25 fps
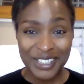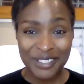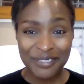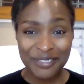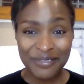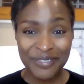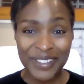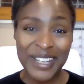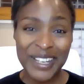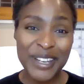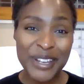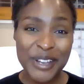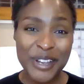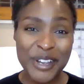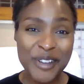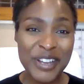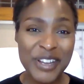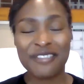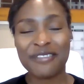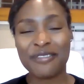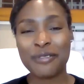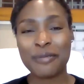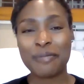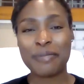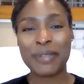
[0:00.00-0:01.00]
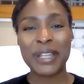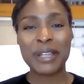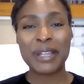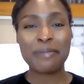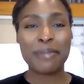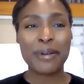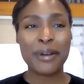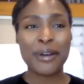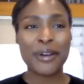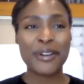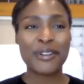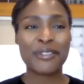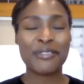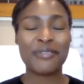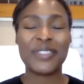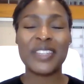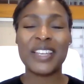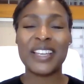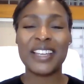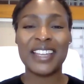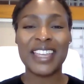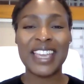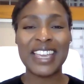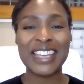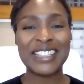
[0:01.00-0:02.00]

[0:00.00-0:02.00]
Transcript: video and for being part of the